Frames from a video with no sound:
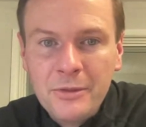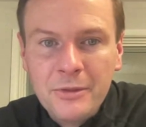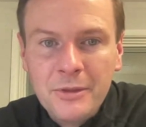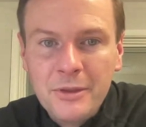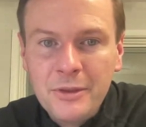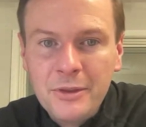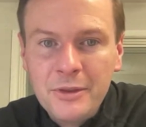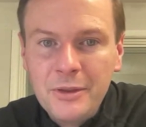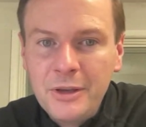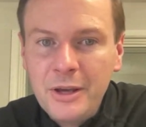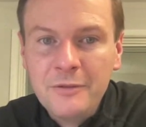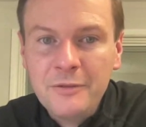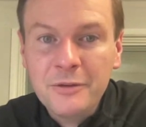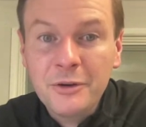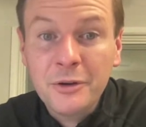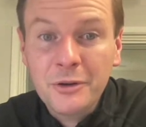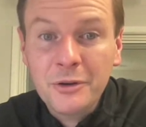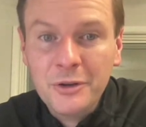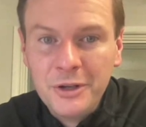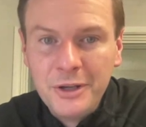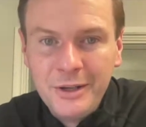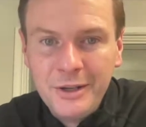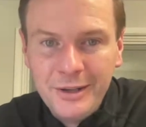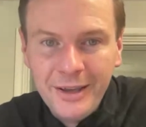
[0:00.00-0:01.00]
They haven't
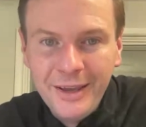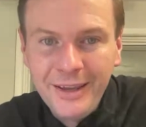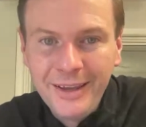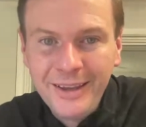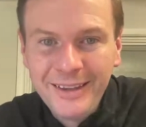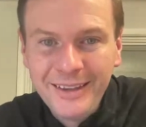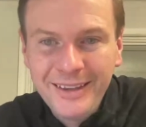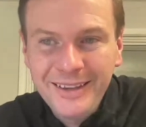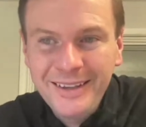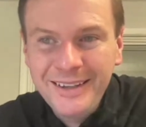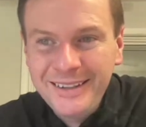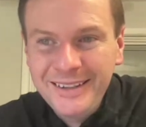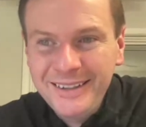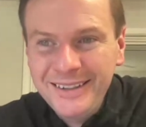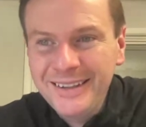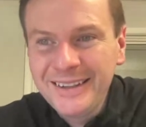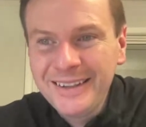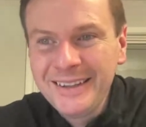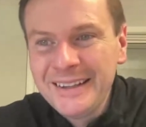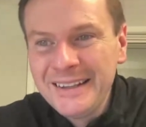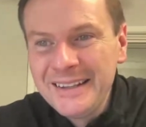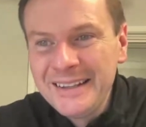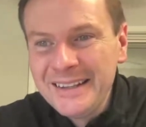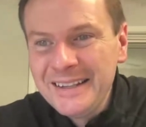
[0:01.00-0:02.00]
earned it.
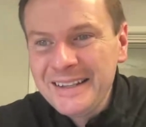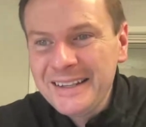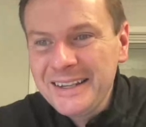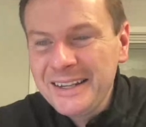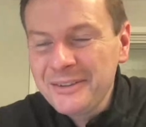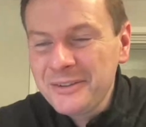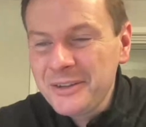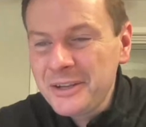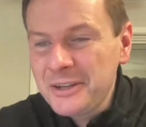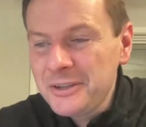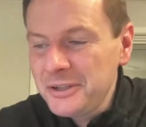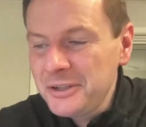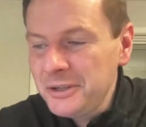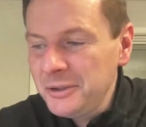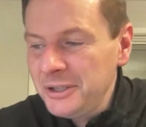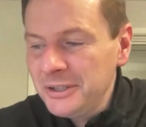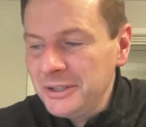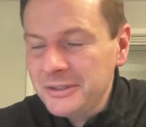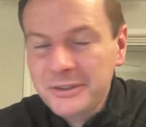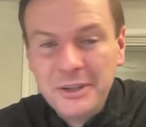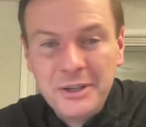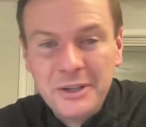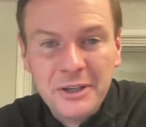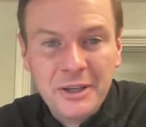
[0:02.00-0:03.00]
If they do it,
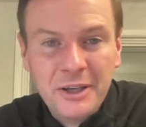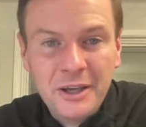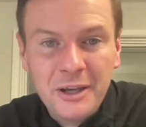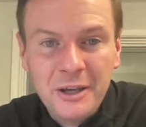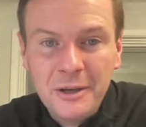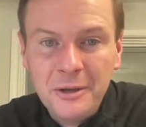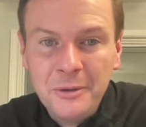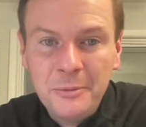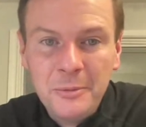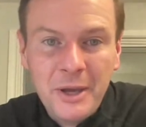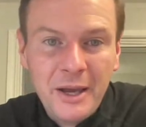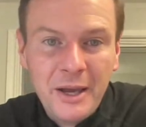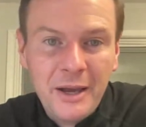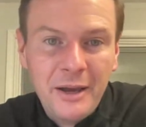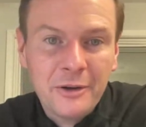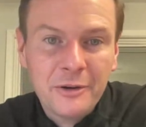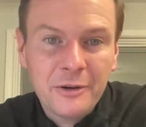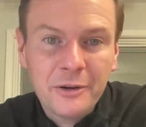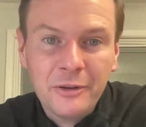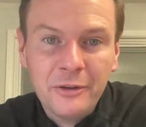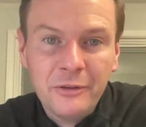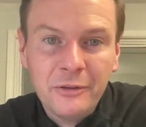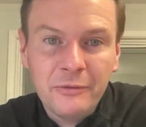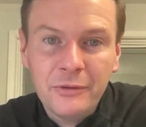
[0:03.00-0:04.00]
it's going to come out
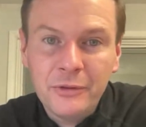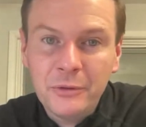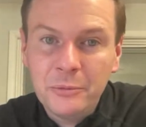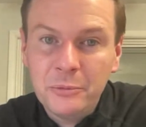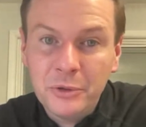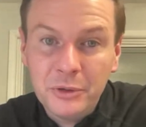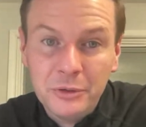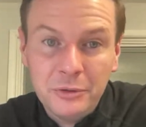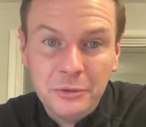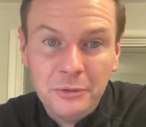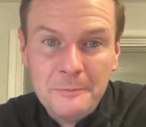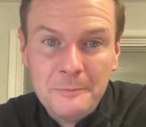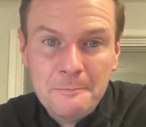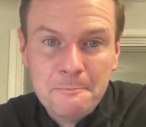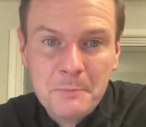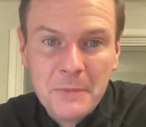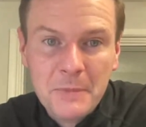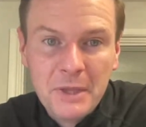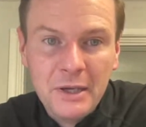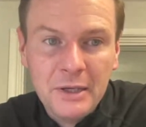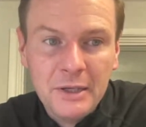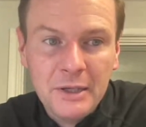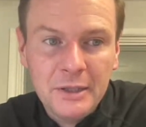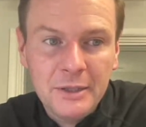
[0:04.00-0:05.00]
of the blue.
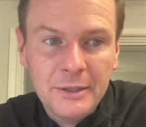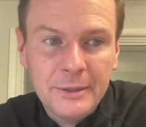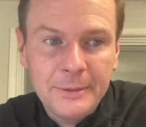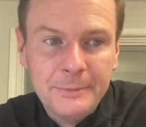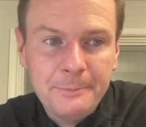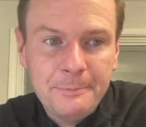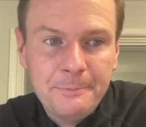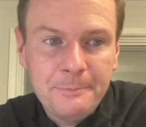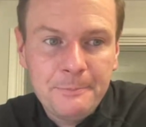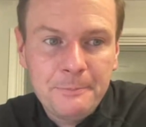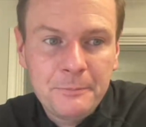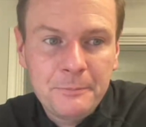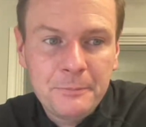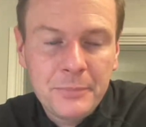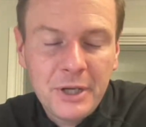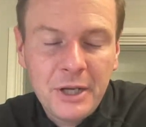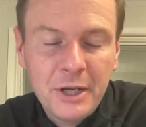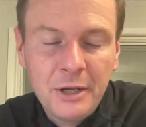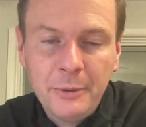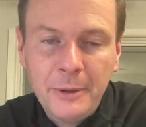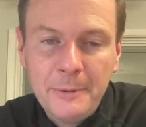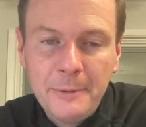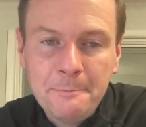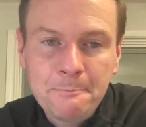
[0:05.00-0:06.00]
But
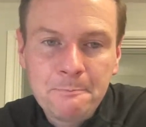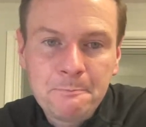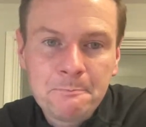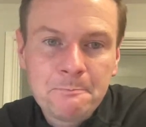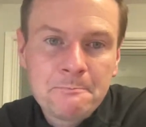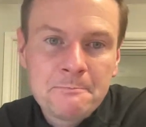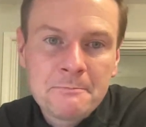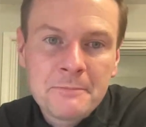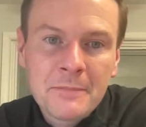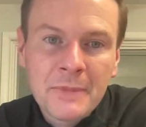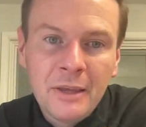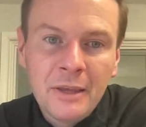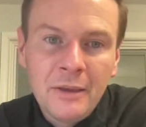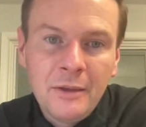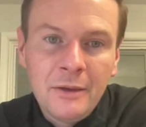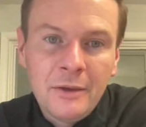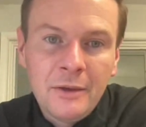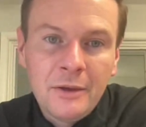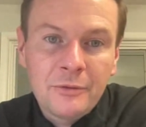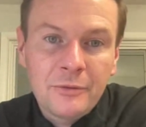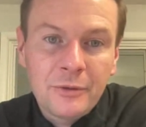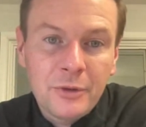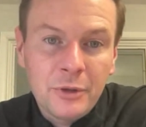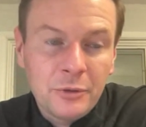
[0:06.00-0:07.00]
anyway,
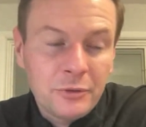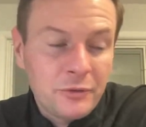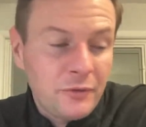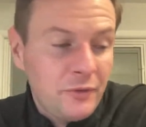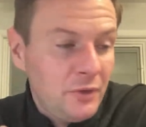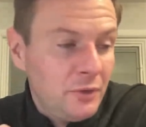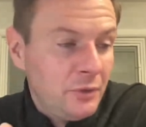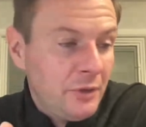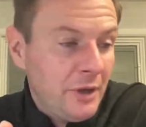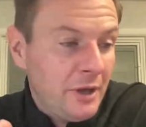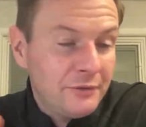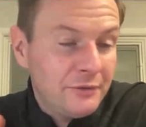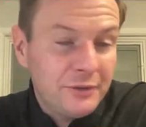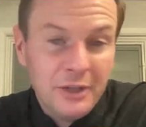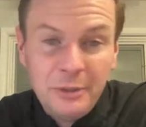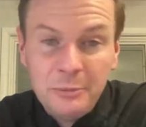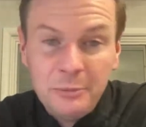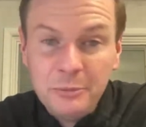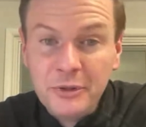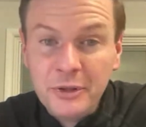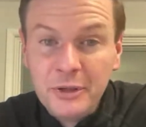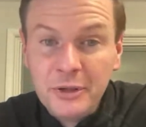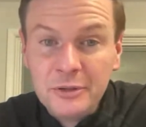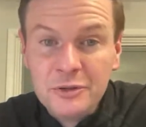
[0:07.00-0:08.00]
for those of you who have
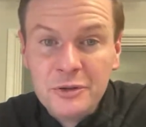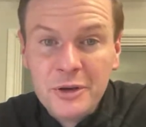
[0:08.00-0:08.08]
teams that are